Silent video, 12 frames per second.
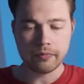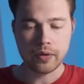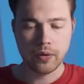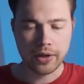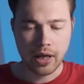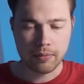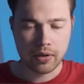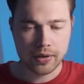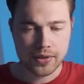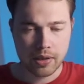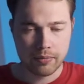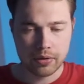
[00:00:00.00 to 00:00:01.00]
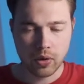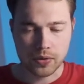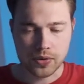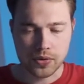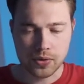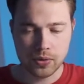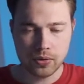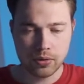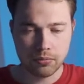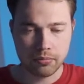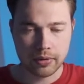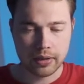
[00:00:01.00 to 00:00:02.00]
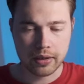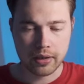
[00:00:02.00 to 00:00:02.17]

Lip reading: Okay, I'm gonna say belongs to, but